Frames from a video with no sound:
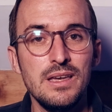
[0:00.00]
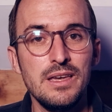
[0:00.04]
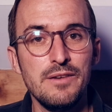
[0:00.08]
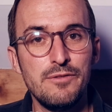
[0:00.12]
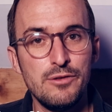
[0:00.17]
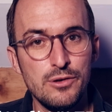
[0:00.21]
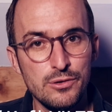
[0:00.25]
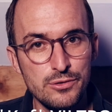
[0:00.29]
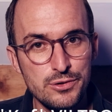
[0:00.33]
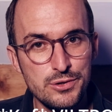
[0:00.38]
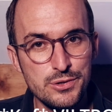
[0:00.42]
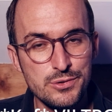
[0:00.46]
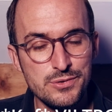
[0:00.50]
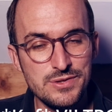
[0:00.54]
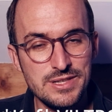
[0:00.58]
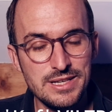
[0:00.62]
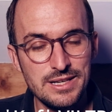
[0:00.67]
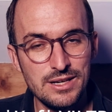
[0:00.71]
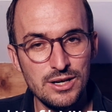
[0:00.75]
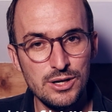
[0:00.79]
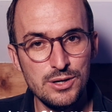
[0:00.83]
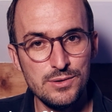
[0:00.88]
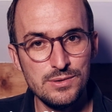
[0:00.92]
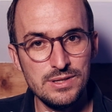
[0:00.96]
if you're
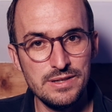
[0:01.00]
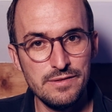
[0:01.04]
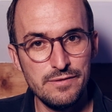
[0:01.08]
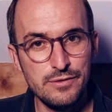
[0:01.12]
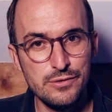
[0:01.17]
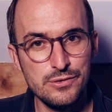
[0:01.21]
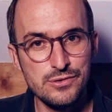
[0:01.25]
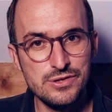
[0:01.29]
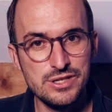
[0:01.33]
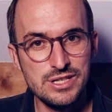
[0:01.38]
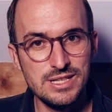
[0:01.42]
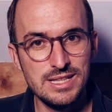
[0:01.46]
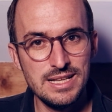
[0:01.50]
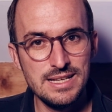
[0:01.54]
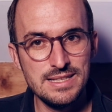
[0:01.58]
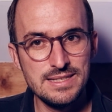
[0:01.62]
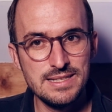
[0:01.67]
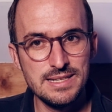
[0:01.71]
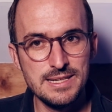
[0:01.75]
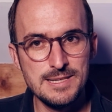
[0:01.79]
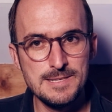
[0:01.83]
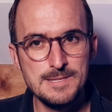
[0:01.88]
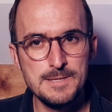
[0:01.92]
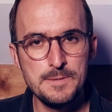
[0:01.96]
using only Fuji
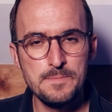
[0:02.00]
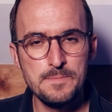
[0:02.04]
lenses,